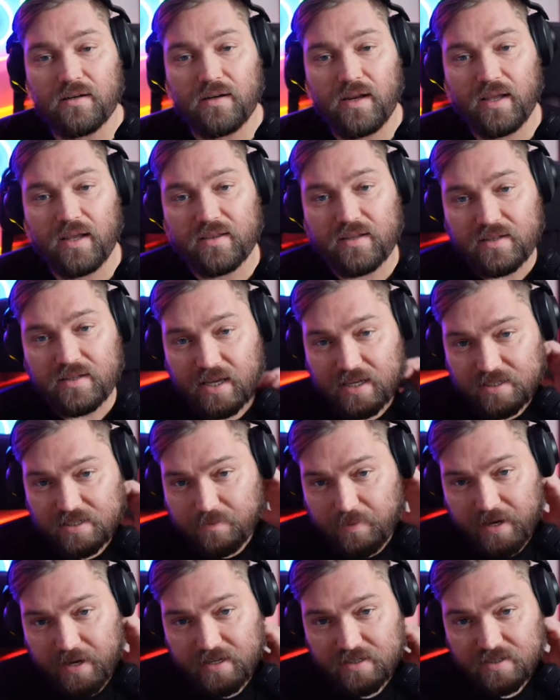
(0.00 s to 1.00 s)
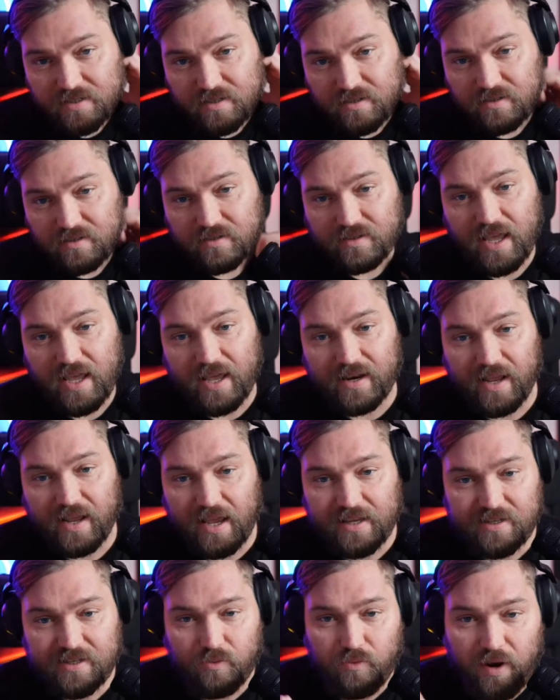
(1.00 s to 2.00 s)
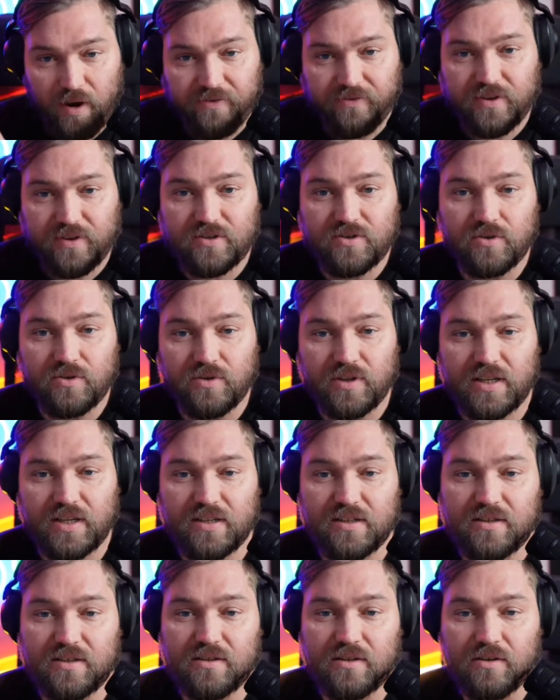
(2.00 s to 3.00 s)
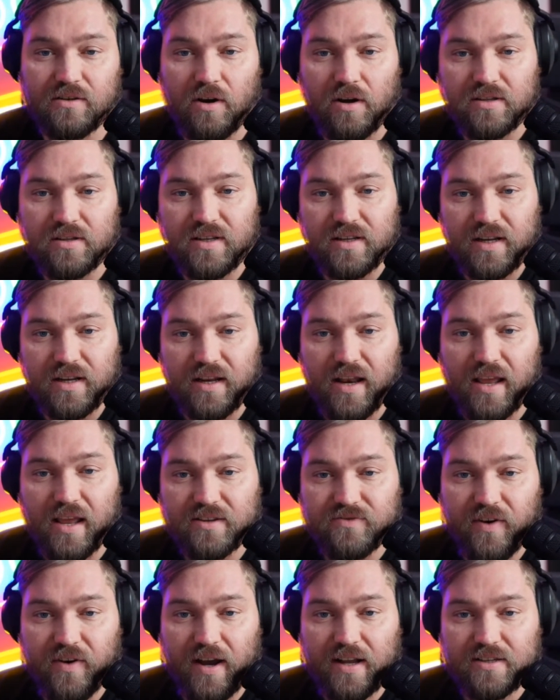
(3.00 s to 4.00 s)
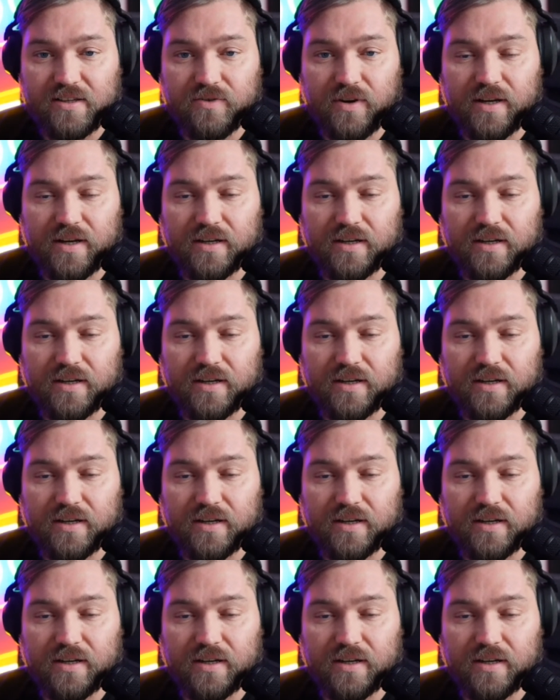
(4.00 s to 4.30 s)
the database that has a reference to these content index files, right?